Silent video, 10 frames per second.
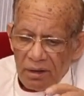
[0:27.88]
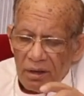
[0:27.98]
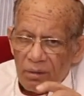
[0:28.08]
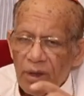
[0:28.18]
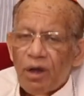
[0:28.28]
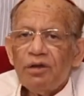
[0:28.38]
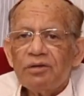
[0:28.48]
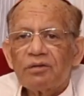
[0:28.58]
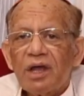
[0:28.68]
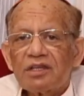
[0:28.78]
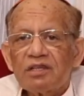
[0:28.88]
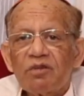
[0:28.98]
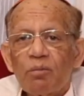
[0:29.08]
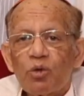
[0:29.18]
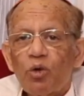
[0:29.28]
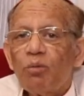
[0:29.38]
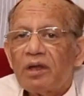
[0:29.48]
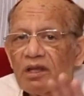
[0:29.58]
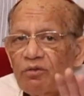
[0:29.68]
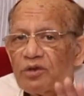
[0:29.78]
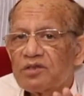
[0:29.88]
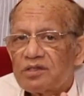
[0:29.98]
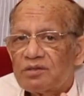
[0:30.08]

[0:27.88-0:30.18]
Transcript: We got a direction from Rome, and therefore this.